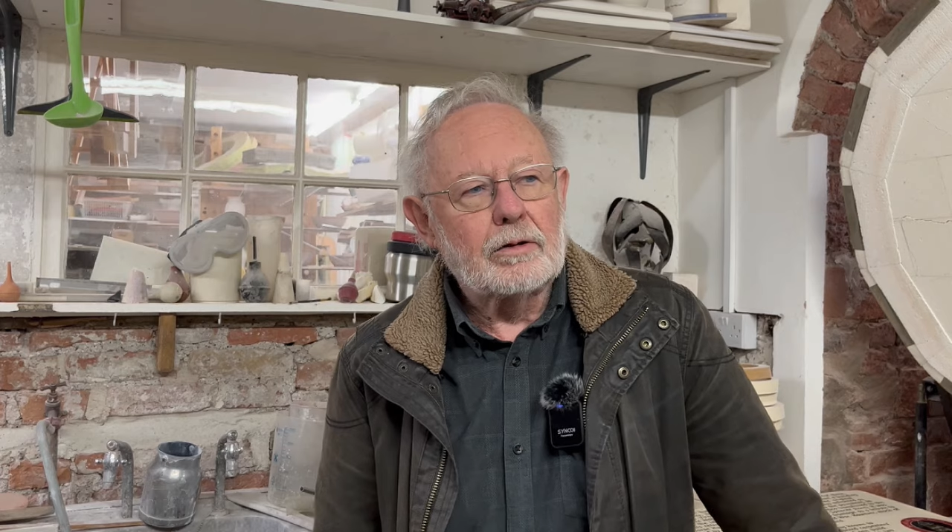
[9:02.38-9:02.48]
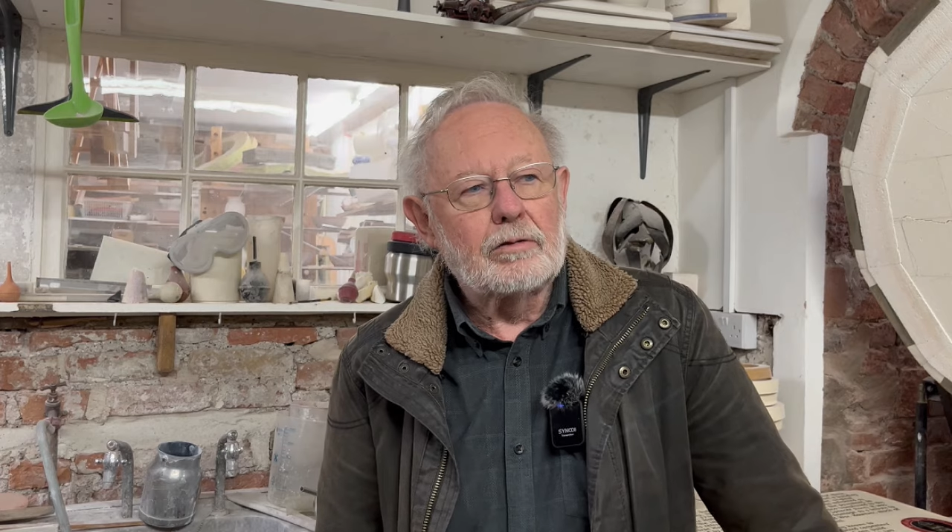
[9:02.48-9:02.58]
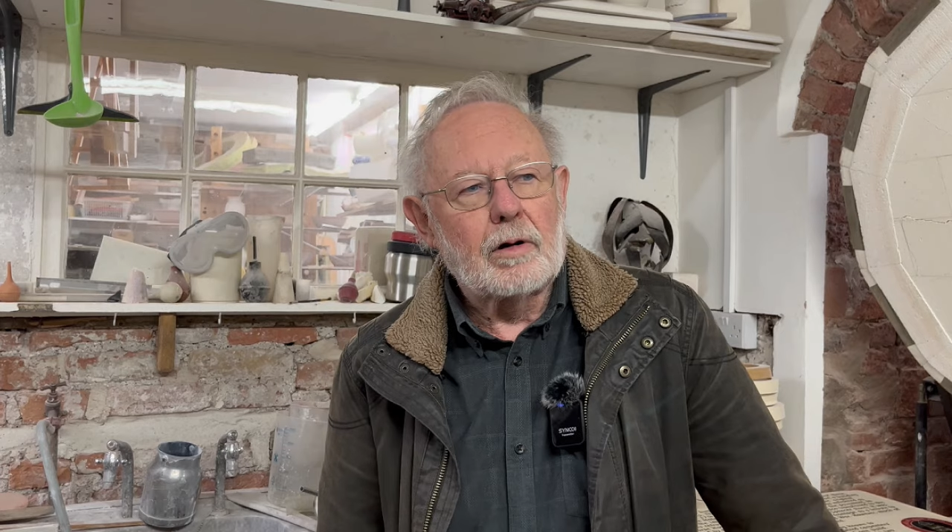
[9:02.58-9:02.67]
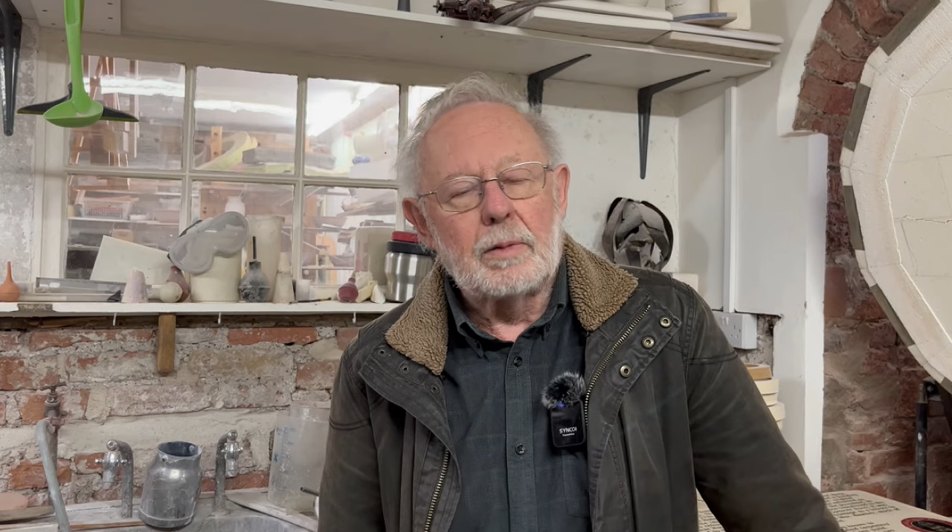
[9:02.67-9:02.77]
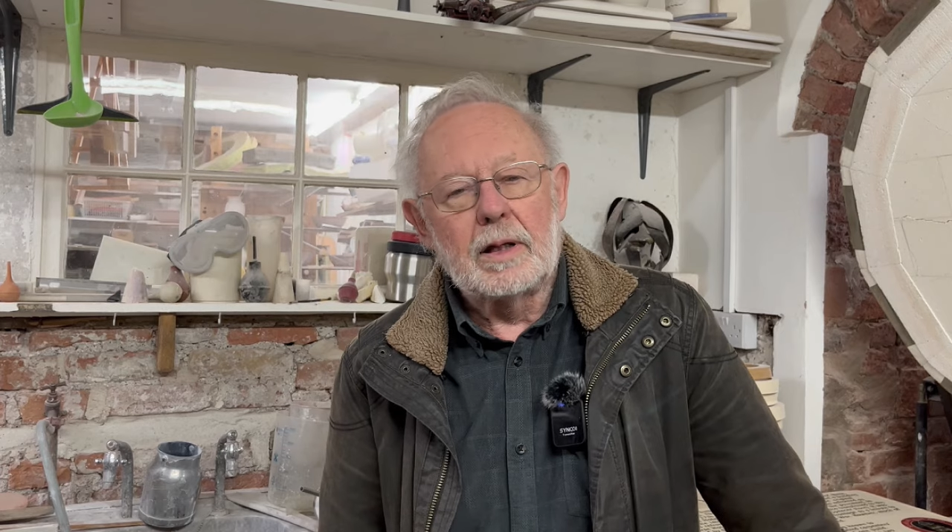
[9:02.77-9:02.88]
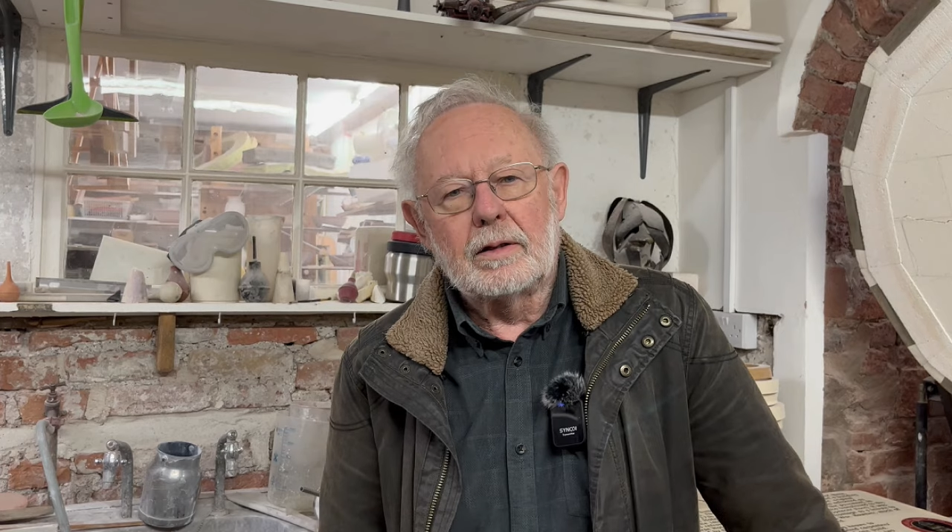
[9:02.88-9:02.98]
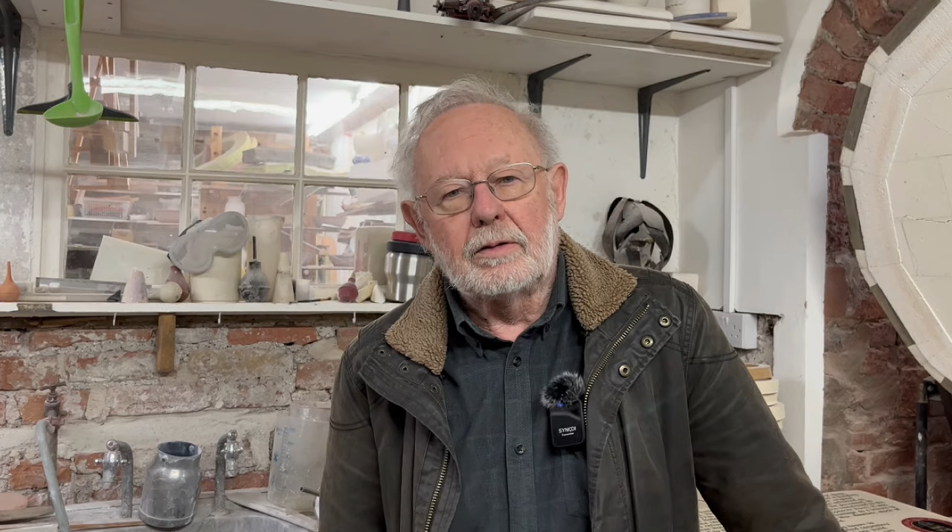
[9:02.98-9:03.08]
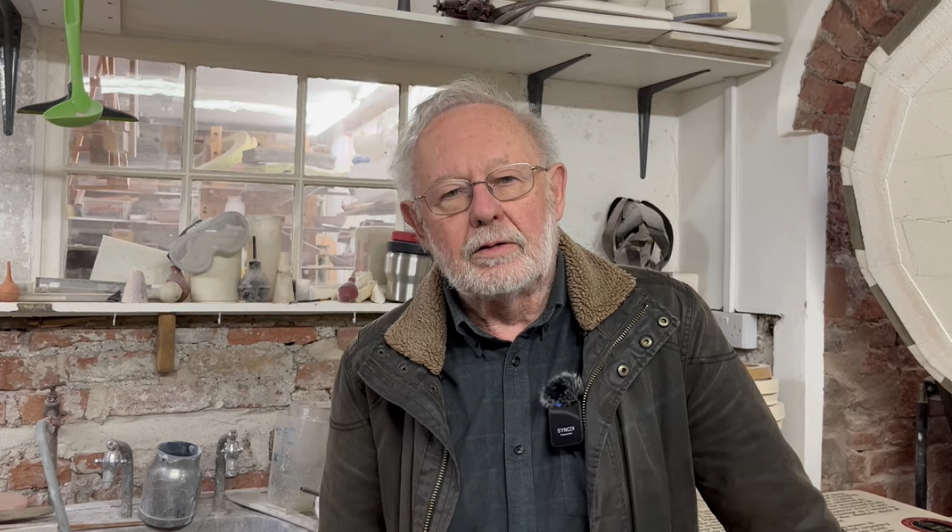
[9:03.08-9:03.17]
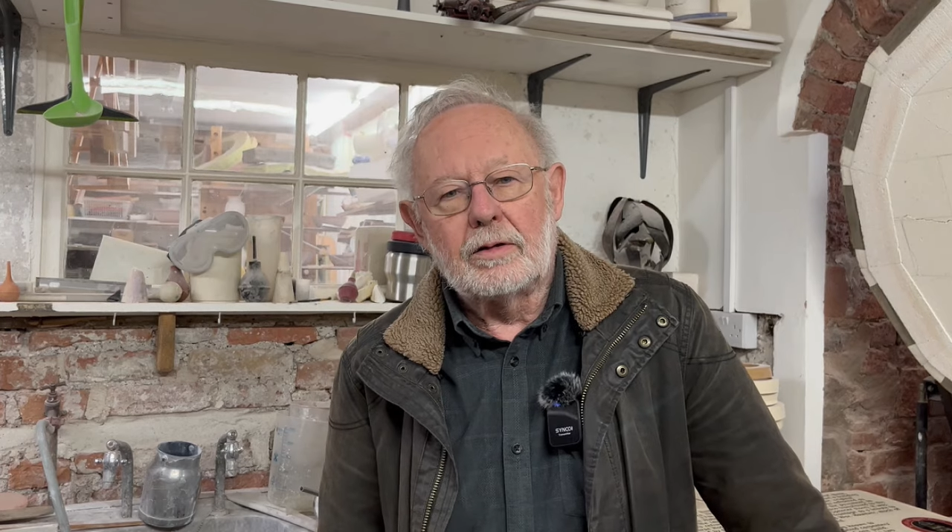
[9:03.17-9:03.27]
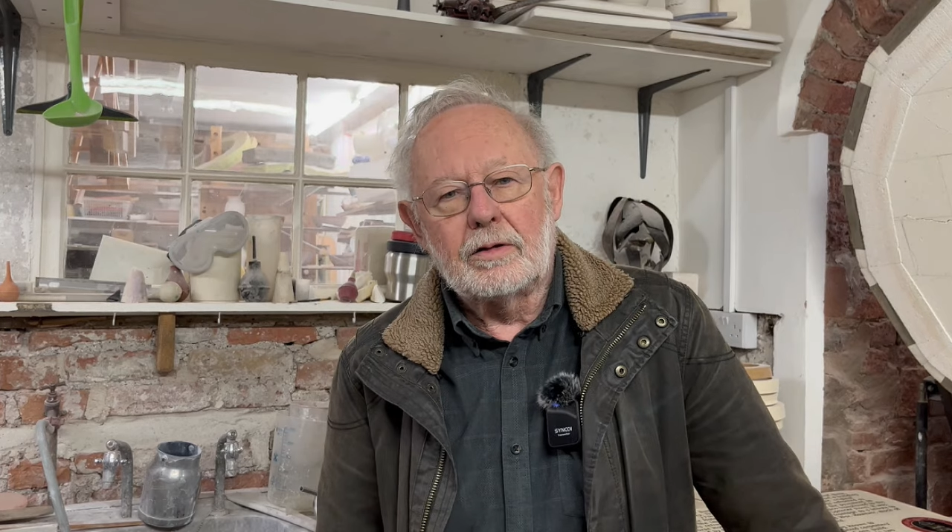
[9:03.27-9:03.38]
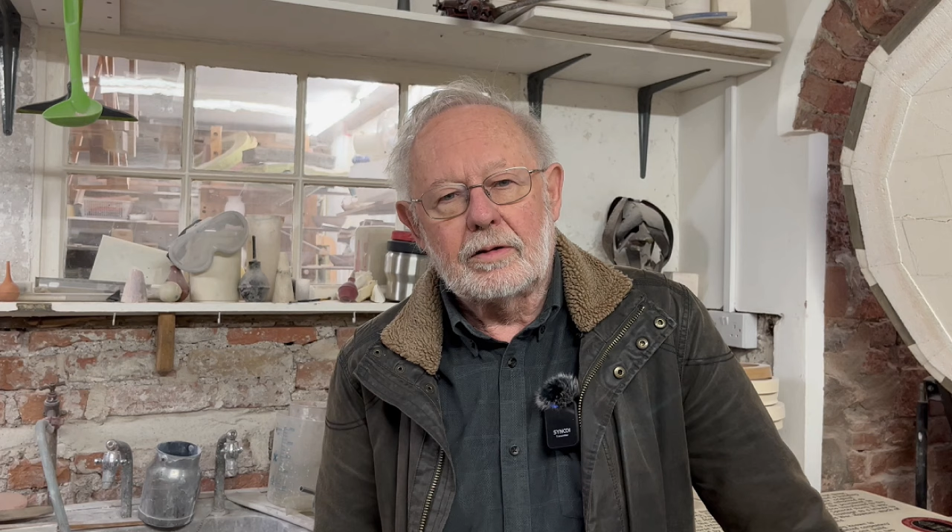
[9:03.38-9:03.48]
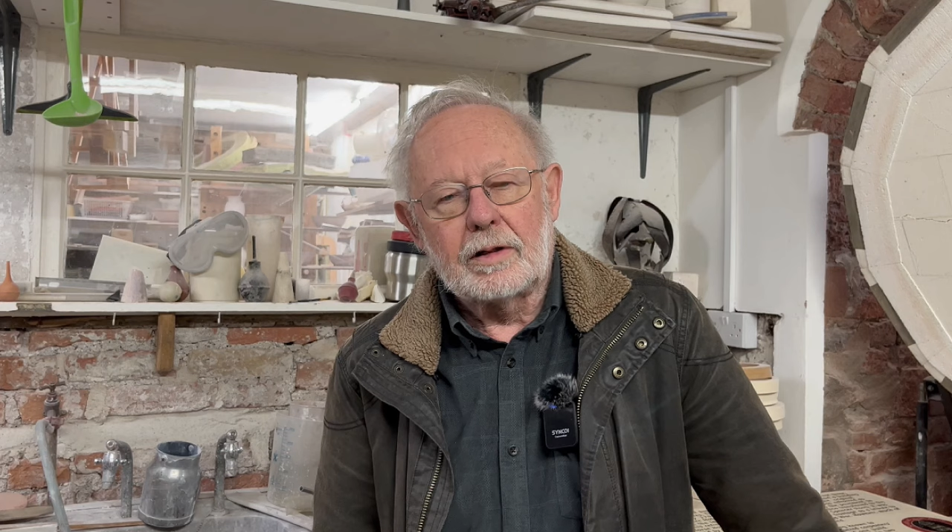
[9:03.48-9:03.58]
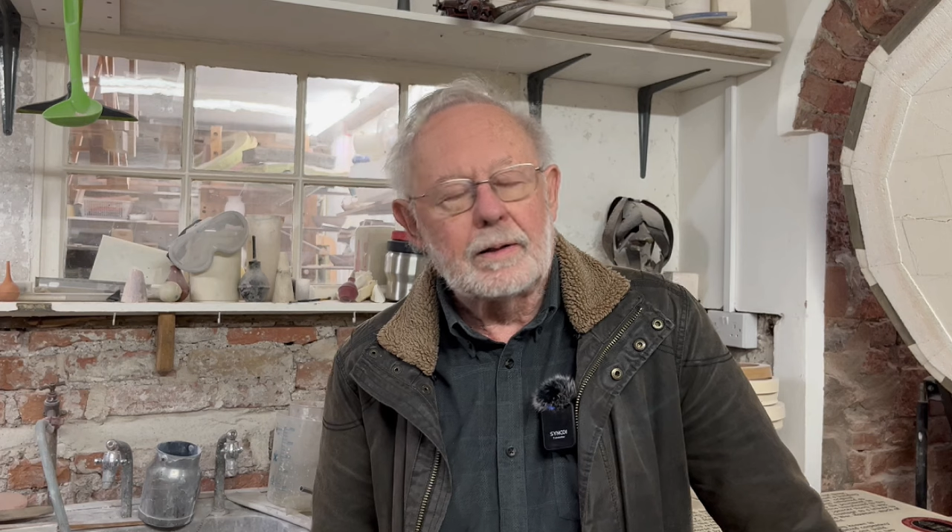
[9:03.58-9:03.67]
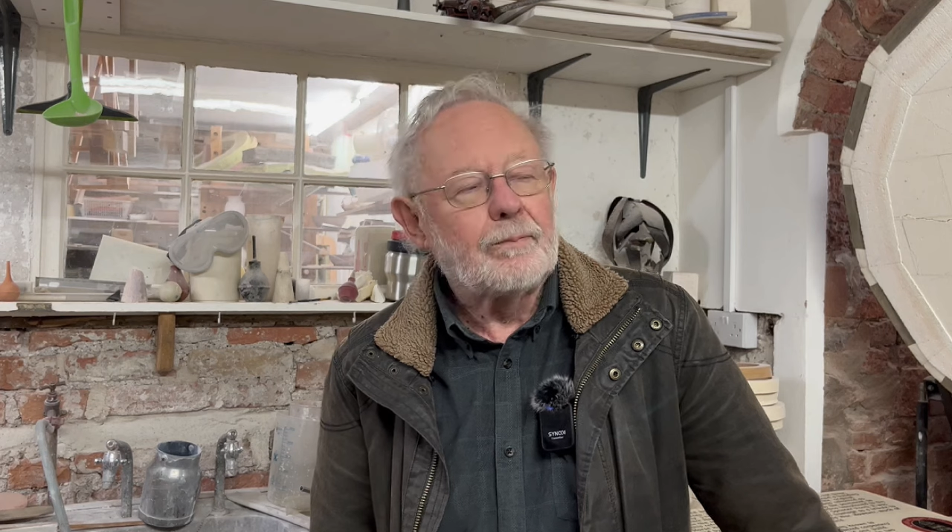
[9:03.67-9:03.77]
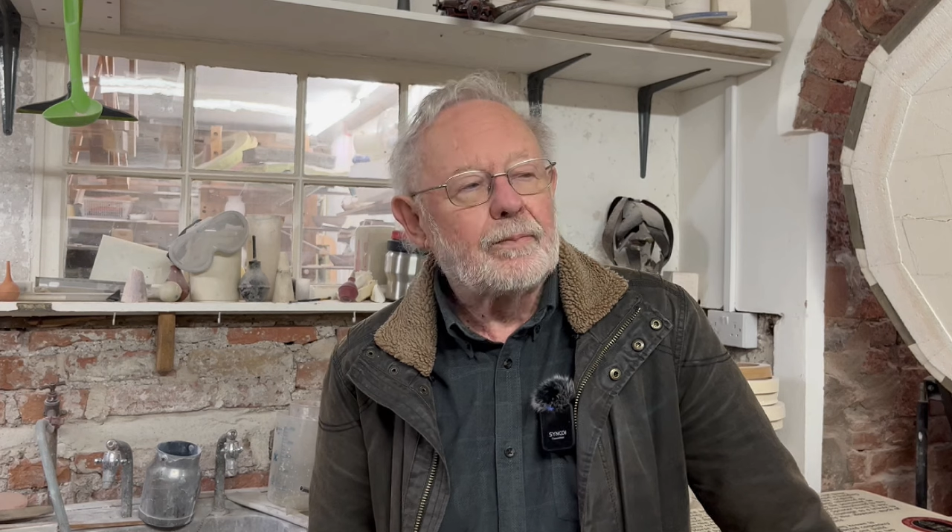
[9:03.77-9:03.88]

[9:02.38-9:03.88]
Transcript: grubby and dirty,